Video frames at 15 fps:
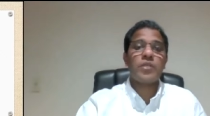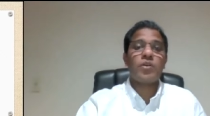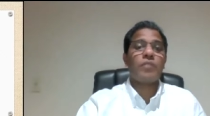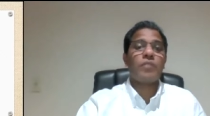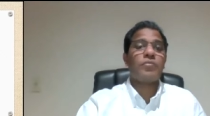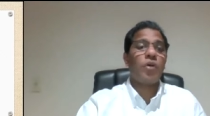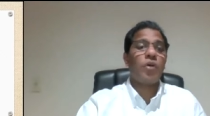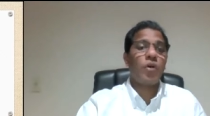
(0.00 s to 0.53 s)

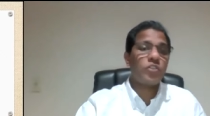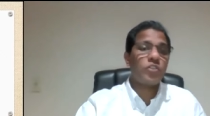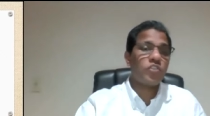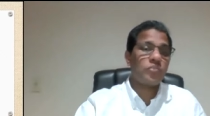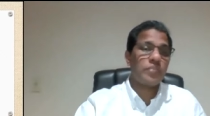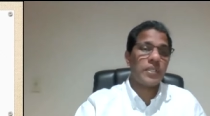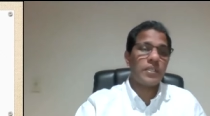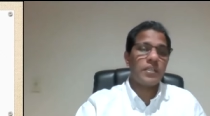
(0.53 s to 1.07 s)
of
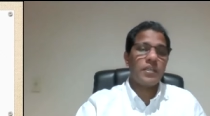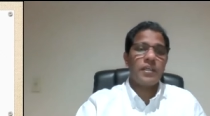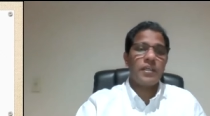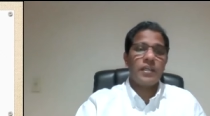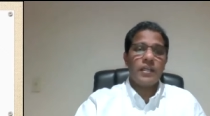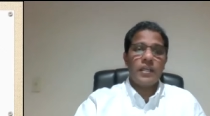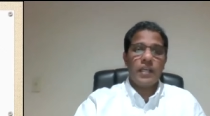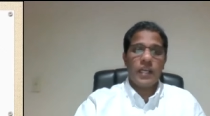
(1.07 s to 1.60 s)
horsemen.
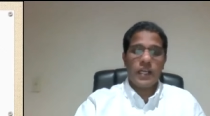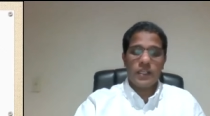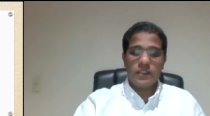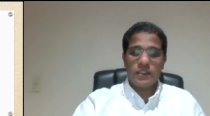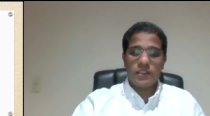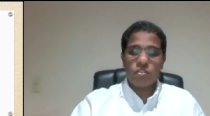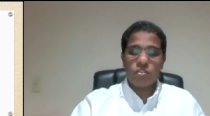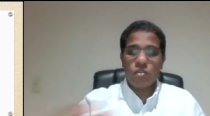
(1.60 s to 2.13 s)
And
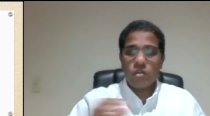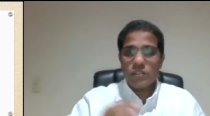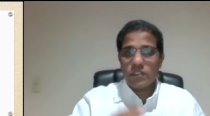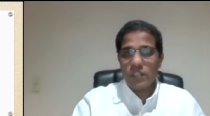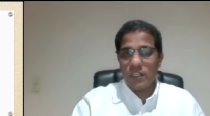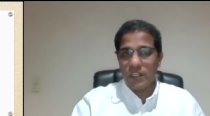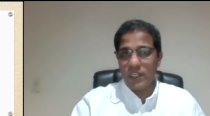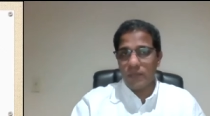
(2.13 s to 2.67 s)
the
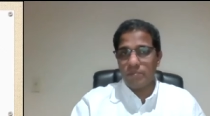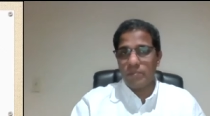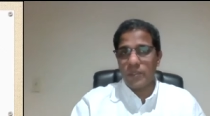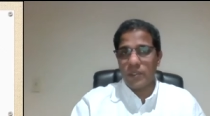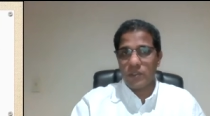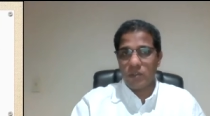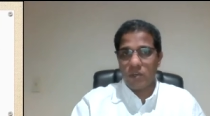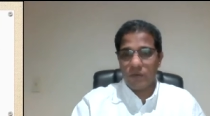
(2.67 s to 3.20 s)
total
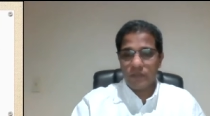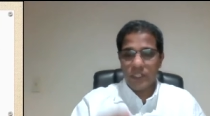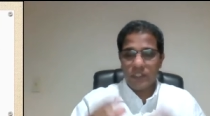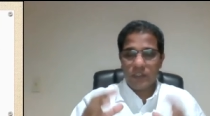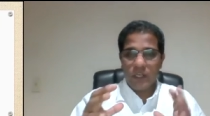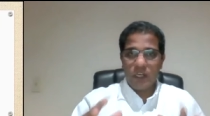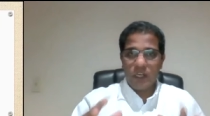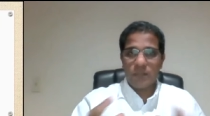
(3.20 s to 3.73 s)
number of that
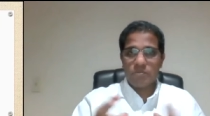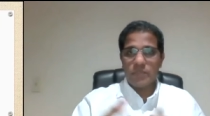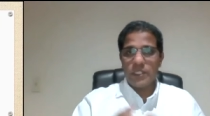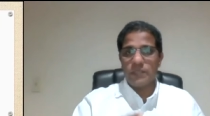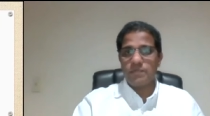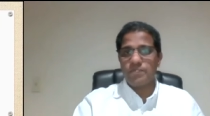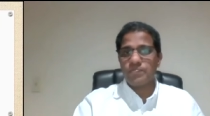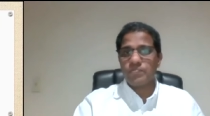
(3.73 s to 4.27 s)

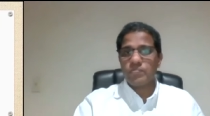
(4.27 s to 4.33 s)
army